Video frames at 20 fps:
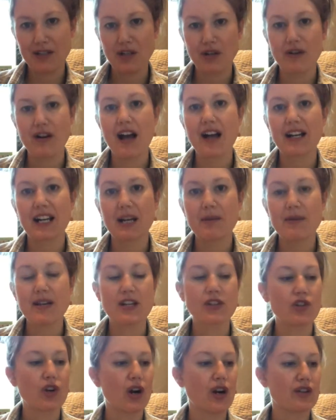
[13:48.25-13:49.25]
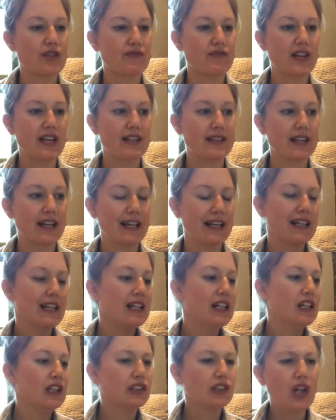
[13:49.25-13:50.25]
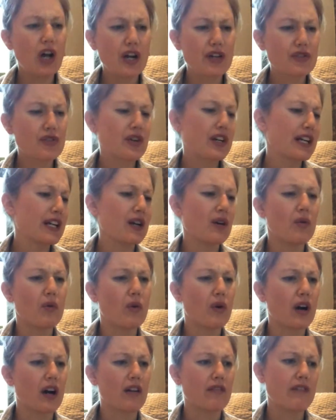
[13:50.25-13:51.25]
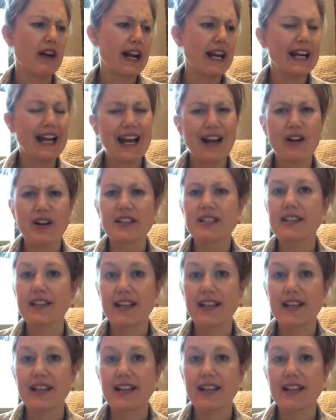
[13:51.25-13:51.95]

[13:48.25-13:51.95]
You're not gonna be in charge of things like laundry or running errands,